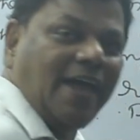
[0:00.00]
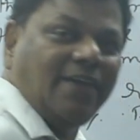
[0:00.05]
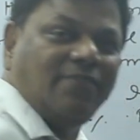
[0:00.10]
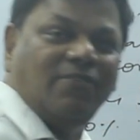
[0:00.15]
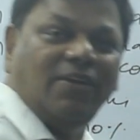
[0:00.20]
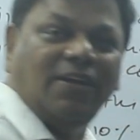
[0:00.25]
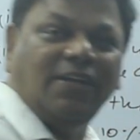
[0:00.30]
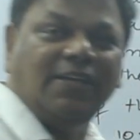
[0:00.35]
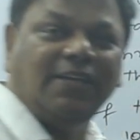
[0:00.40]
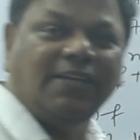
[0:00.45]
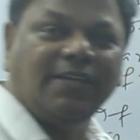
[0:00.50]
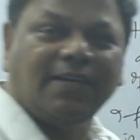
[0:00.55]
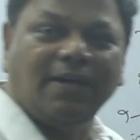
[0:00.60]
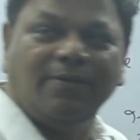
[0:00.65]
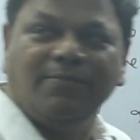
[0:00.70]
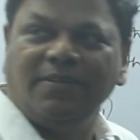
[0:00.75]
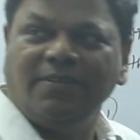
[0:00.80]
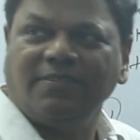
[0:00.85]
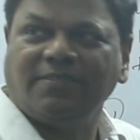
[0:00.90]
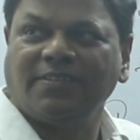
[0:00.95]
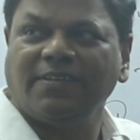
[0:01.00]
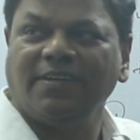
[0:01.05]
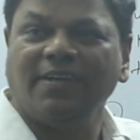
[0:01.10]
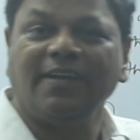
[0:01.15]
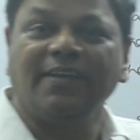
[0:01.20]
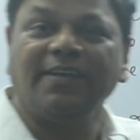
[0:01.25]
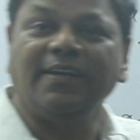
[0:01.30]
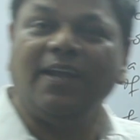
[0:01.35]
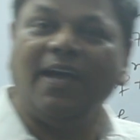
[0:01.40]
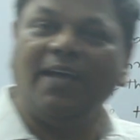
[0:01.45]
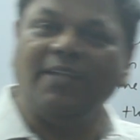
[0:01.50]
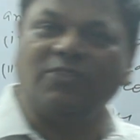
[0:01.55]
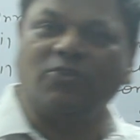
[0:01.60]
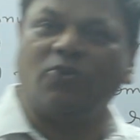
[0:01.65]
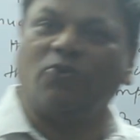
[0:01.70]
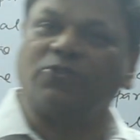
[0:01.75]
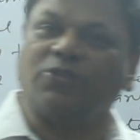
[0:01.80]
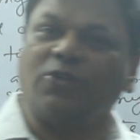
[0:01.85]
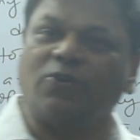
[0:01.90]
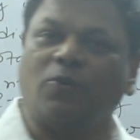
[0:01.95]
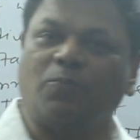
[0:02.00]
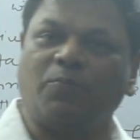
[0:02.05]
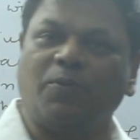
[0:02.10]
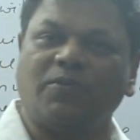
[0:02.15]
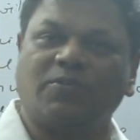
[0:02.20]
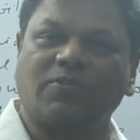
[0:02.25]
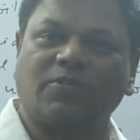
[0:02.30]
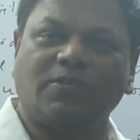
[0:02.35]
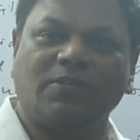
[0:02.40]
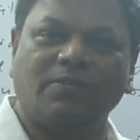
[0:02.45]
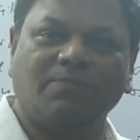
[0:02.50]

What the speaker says: annual income is 9,000 rupees.